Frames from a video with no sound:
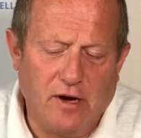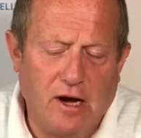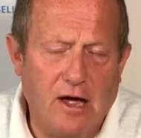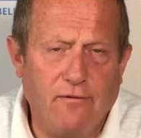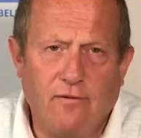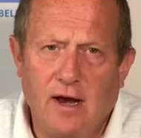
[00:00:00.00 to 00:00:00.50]
the
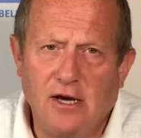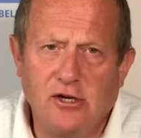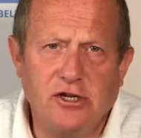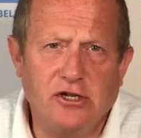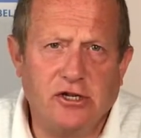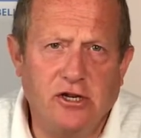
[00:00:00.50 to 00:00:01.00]
light
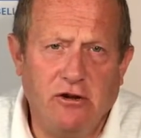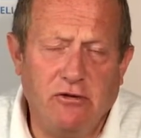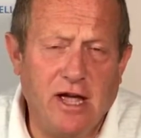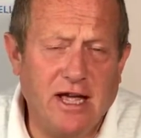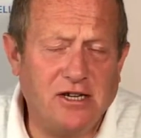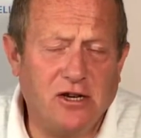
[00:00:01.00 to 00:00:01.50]
flashes and you
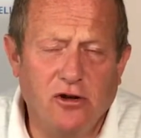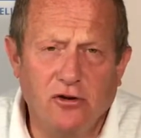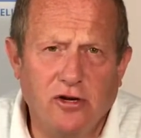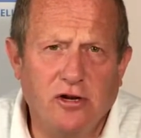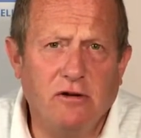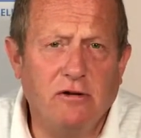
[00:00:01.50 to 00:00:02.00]
get a
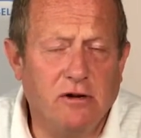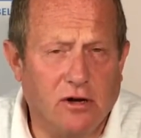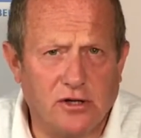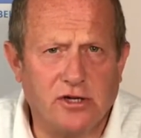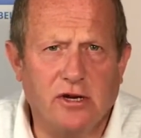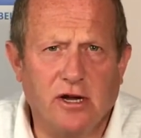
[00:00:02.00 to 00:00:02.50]
good
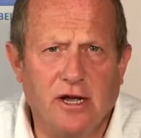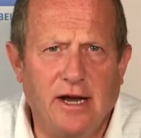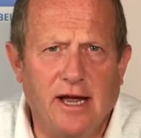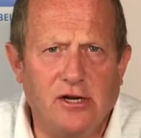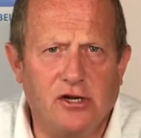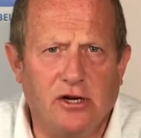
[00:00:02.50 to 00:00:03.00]
constant
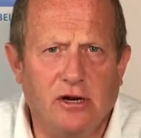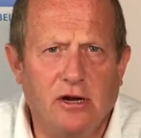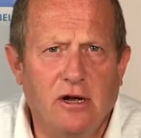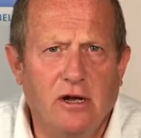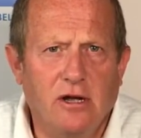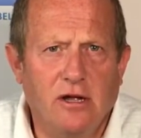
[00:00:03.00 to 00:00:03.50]
connection,
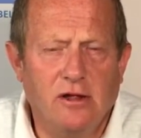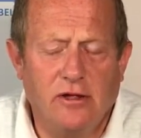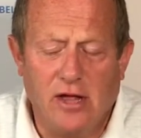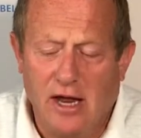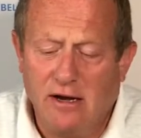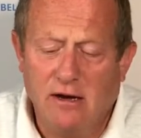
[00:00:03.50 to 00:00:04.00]

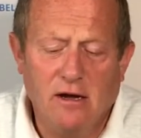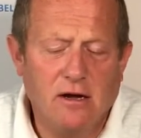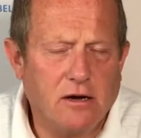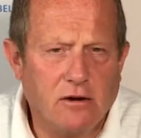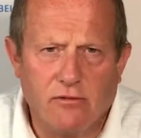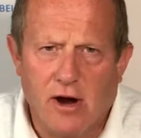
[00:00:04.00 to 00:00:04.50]
then
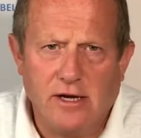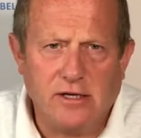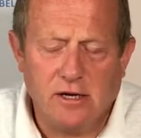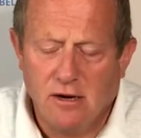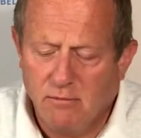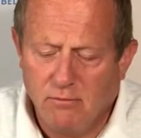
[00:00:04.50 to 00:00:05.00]

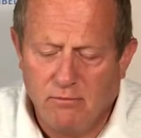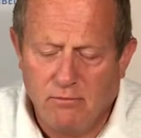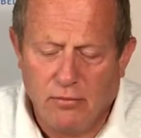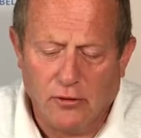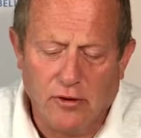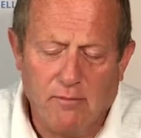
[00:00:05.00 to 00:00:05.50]
great.
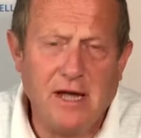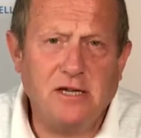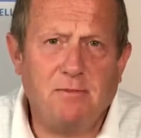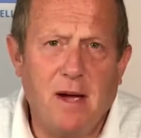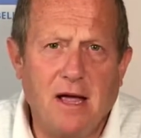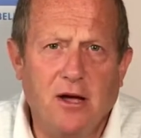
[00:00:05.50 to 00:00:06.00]
Put the
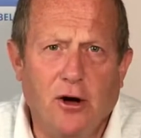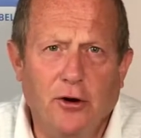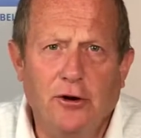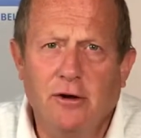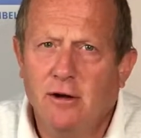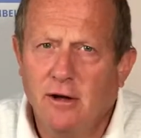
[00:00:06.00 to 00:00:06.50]
base back
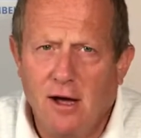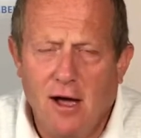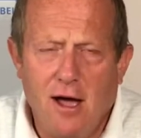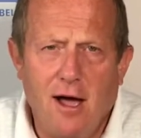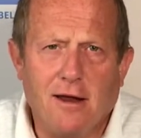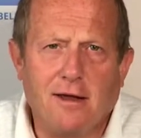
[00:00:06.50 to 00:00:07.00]
on
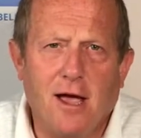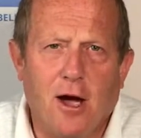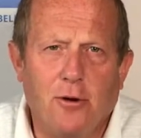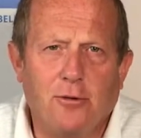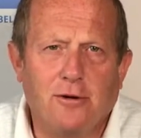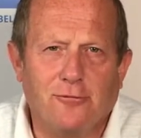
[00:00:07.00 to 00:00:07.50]
and
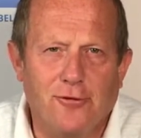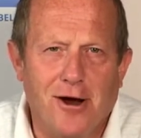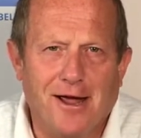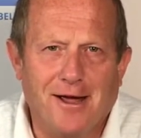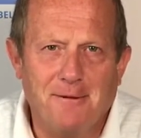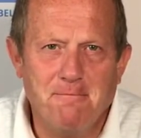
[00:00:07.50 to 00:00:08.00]
go
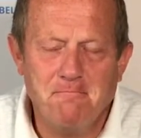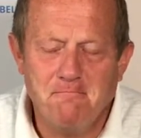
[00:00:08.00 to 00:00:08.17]
ring.